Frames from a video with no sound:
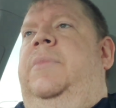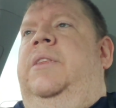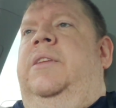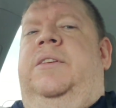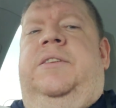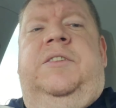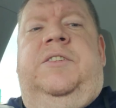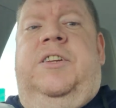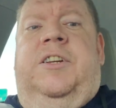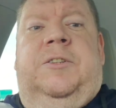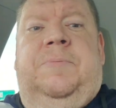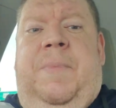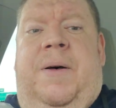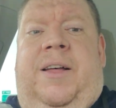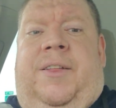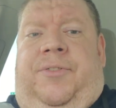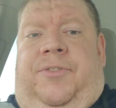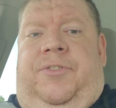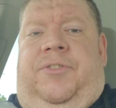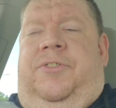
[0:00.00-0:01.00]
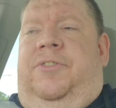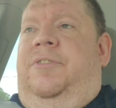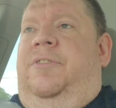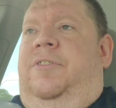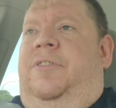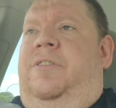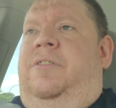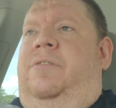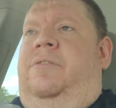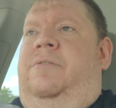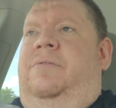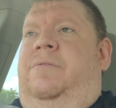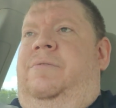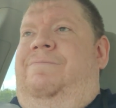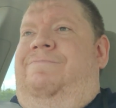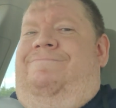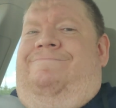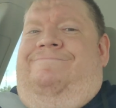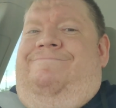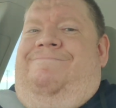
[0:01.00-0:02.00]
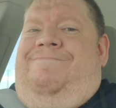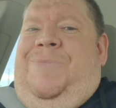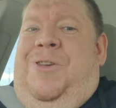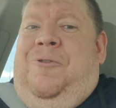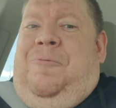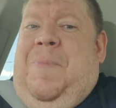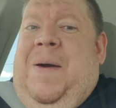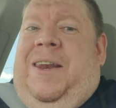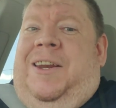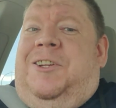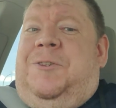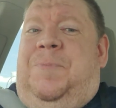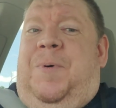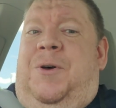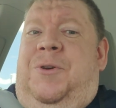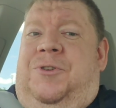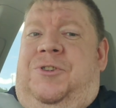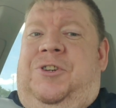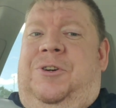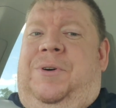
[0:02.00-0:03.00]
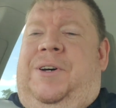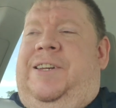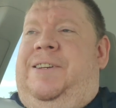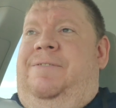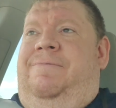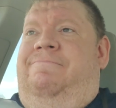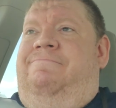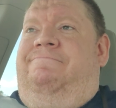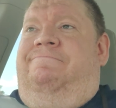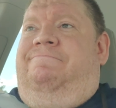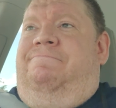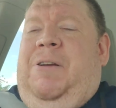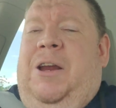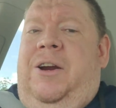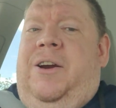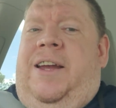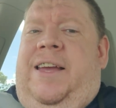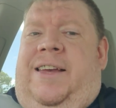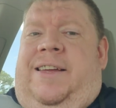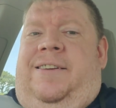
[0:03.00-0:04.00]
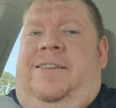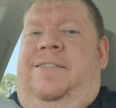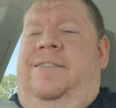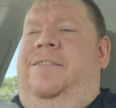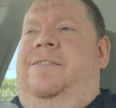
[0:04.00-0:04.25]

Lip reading: 6 months. You've been exposed to it. Period.